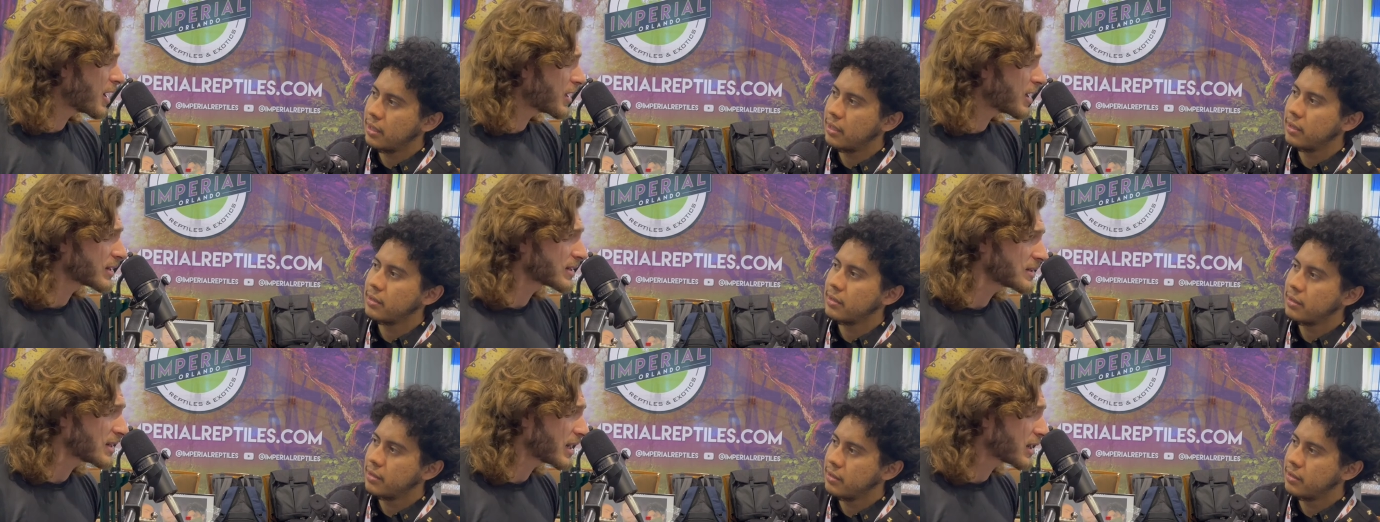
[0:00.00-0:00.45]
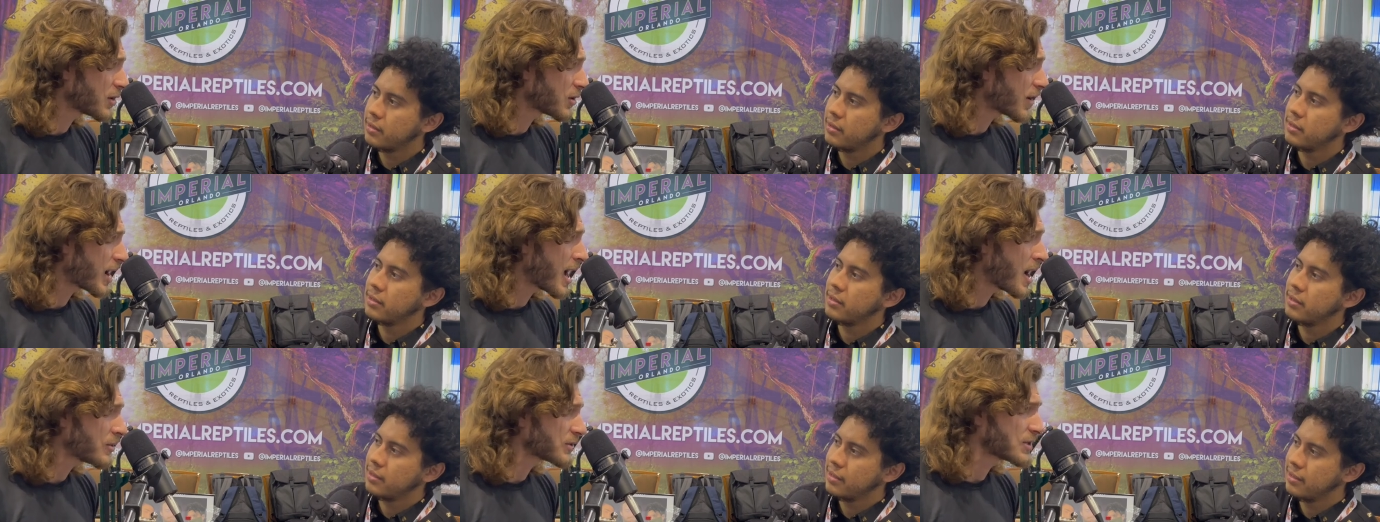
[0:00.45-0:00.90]
Speaker 1: got a snake in your
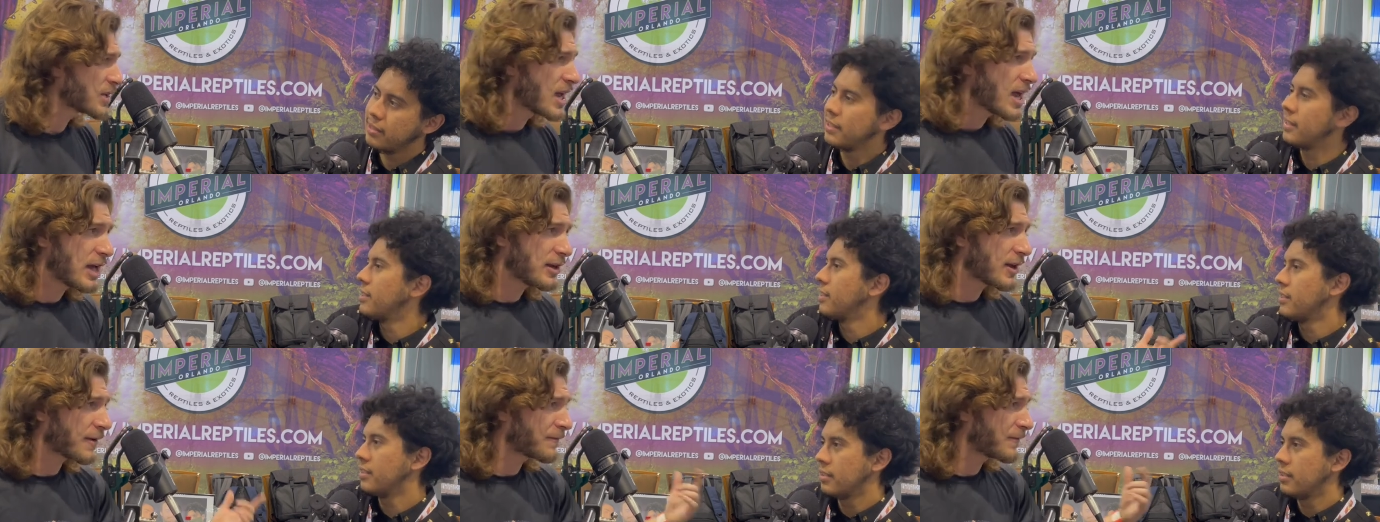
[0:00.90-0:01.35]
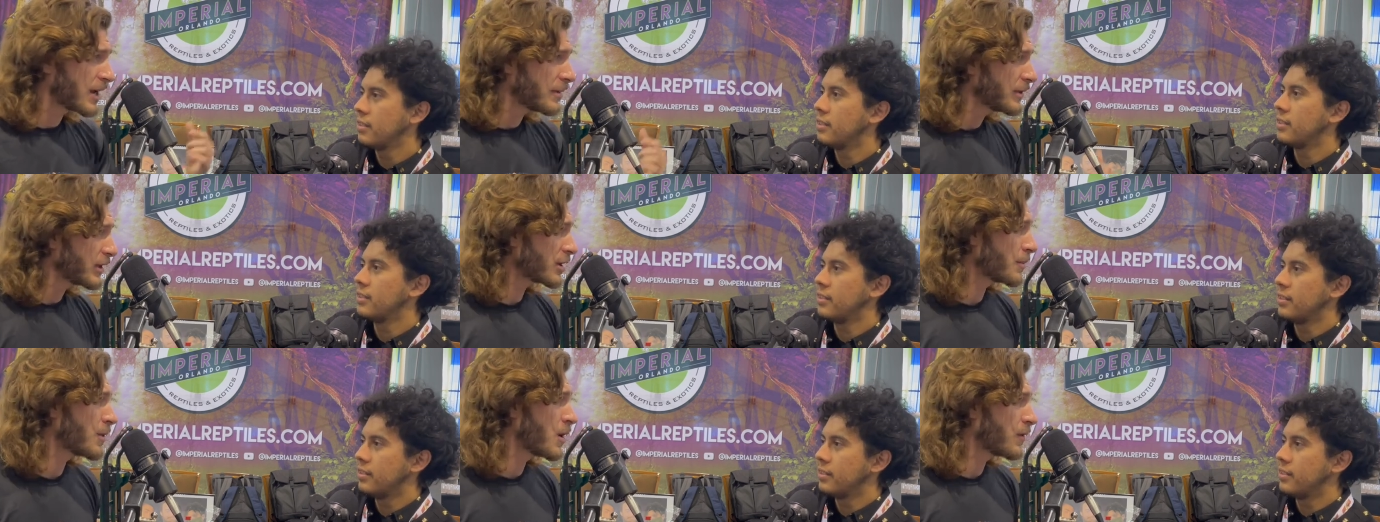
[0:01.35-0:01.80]
house and you have family
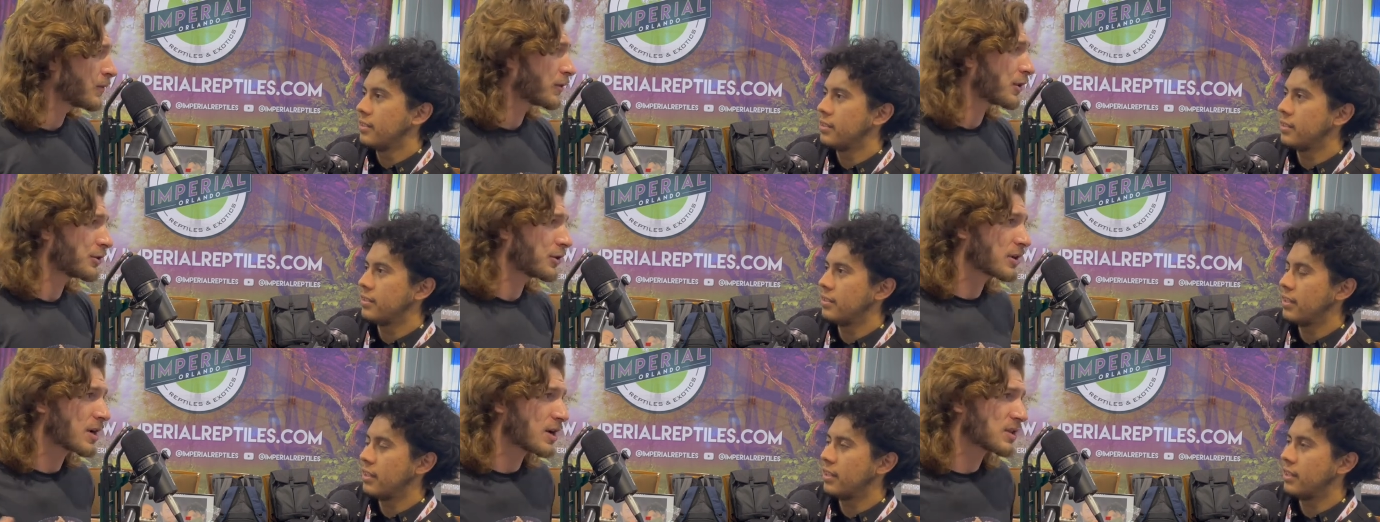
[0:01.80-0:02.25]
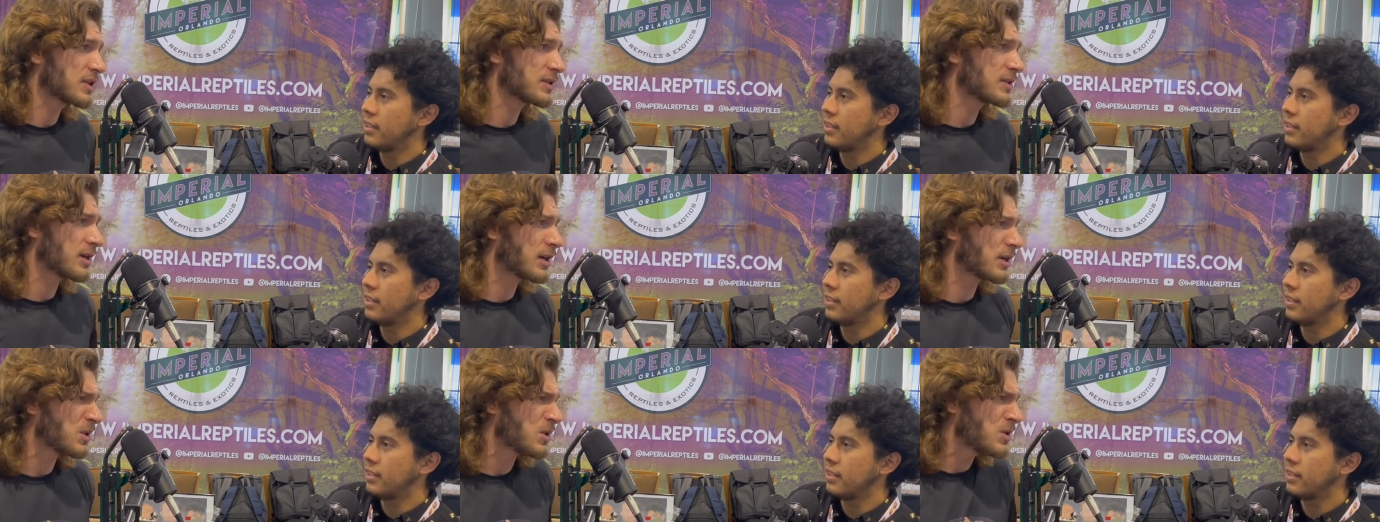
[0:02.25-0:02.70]
come over and your yeah, cousin's
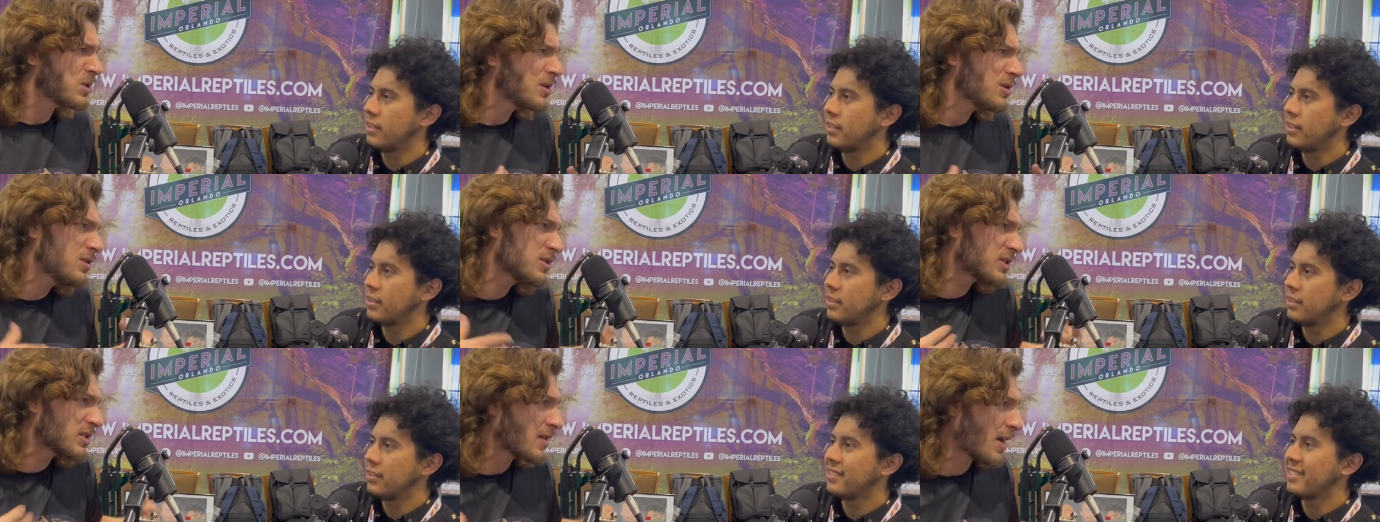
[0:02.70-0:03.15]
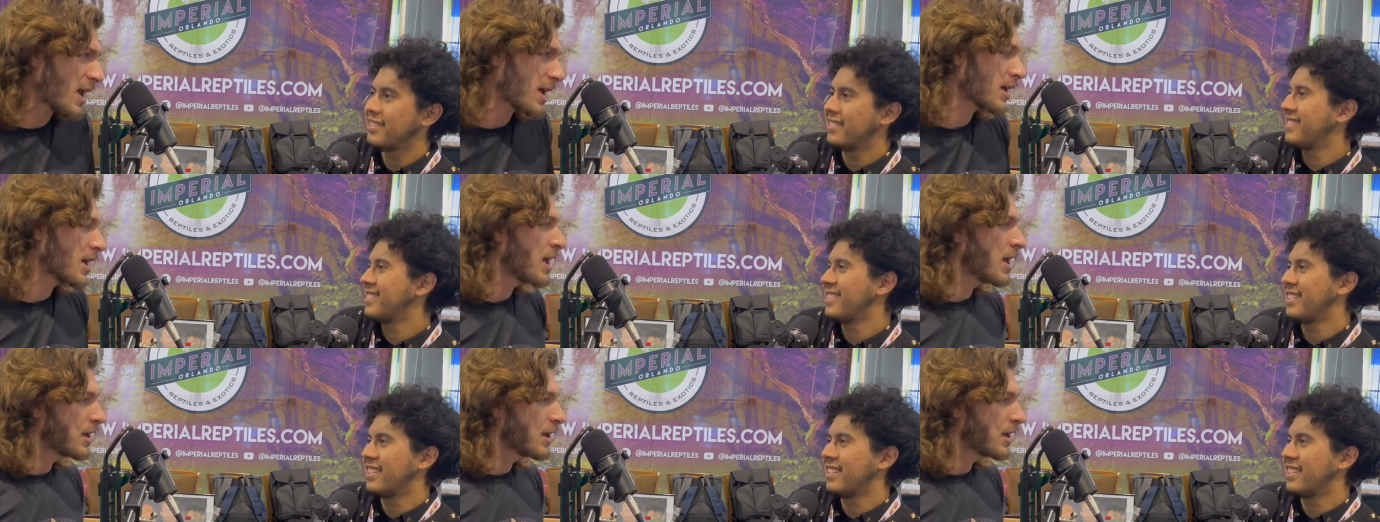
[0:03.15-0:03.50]
yeah, like, ooh, snake.